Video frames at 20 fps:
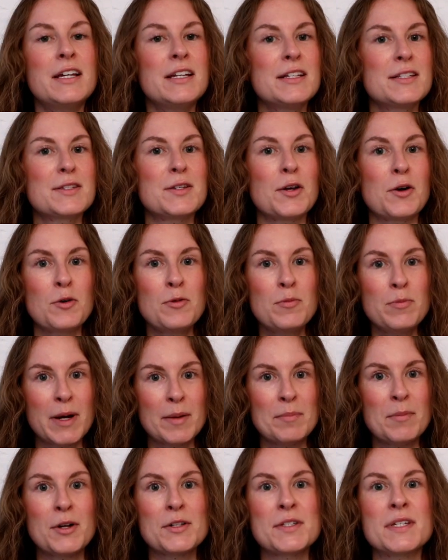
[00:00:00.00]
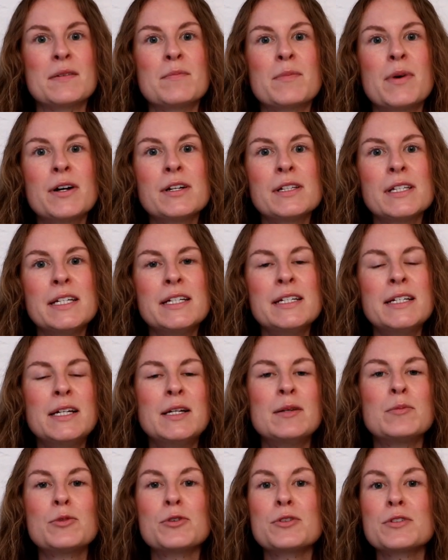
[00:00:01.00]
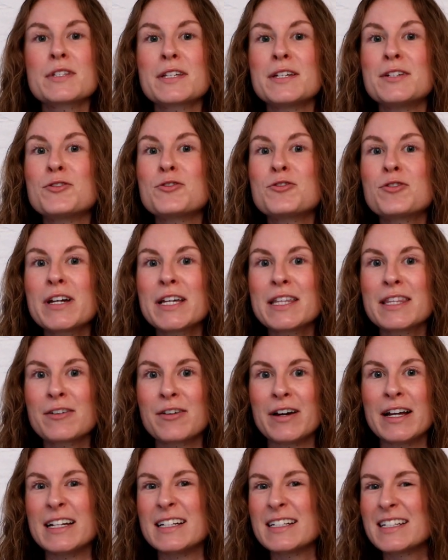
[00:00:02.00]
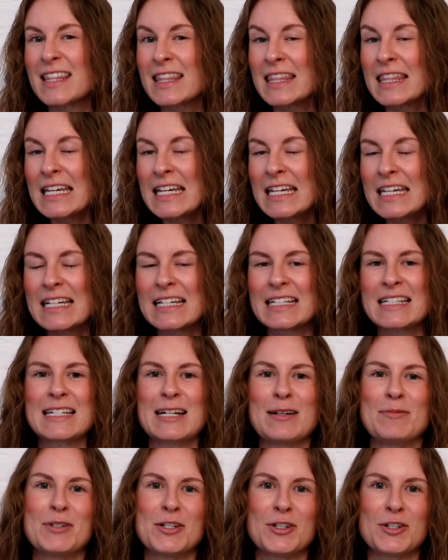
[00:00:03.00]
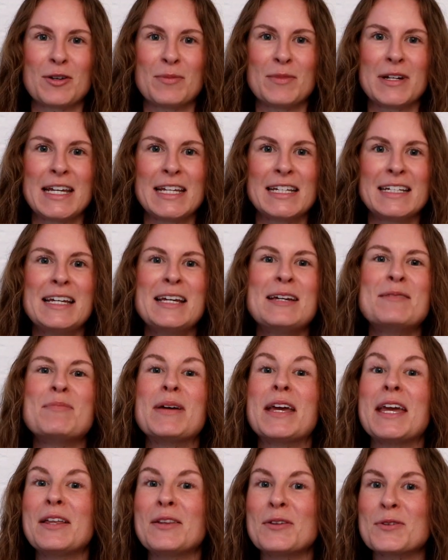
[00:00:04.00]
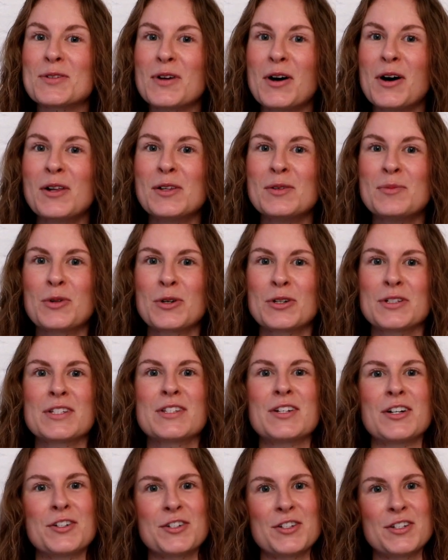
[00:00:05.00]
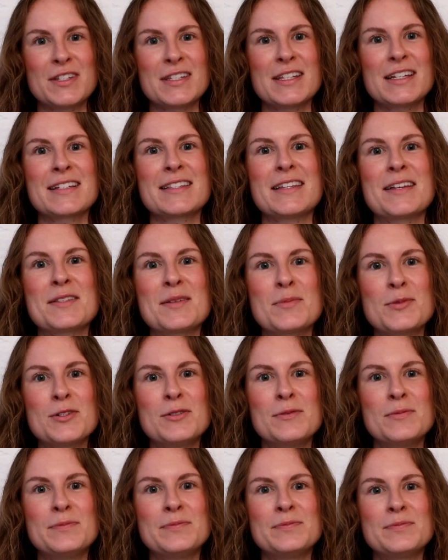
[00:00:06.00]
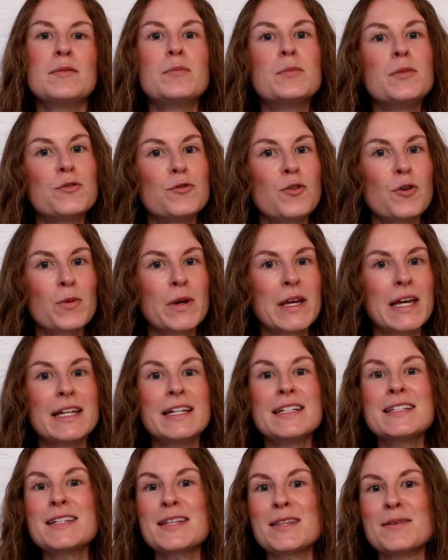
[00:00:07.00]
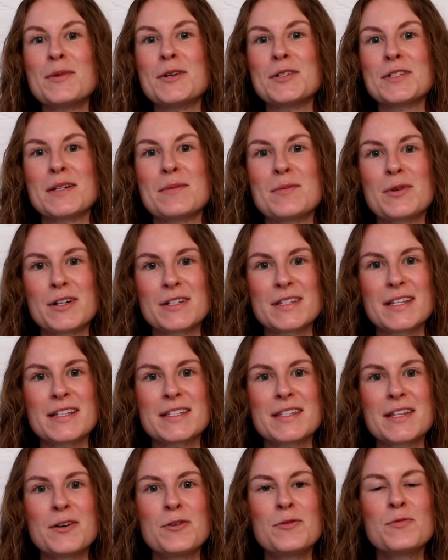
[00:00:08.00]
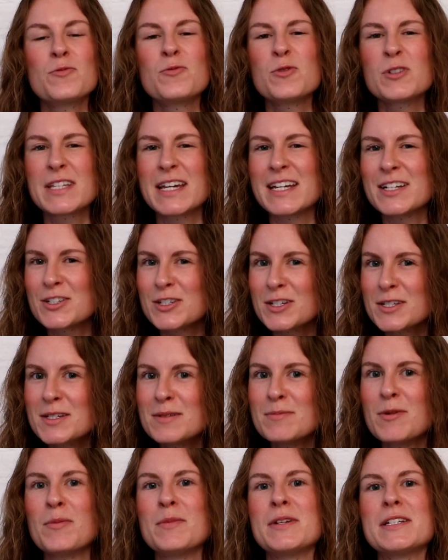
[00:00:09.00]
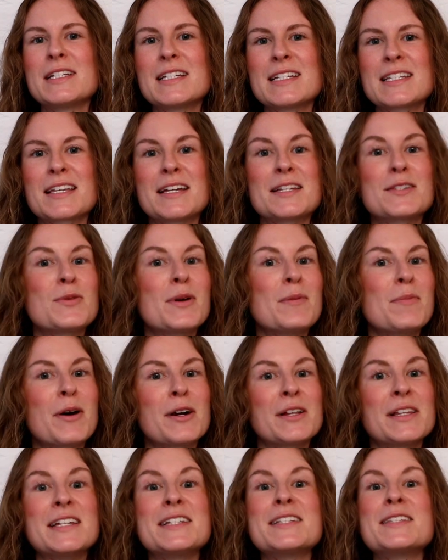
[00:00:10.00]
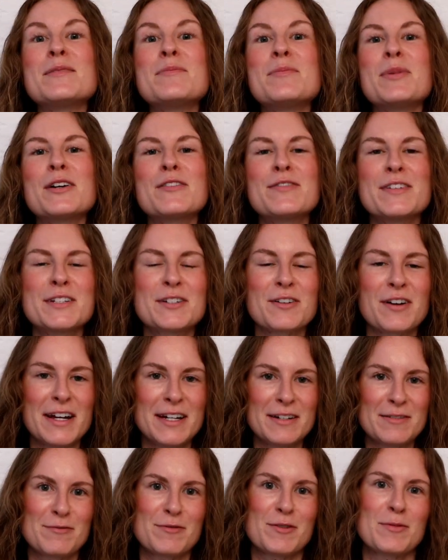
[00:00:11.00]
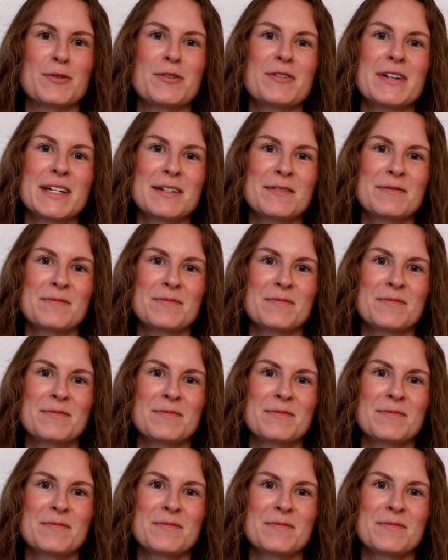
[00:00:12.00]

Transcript: So, by malting barley, brewers can trick the grain into thinking it's time to germinate, making those all-important starches accessible. Before we get into the malting process, though, we'll take just a moment to discuss why barley is the perfect grain for brewing.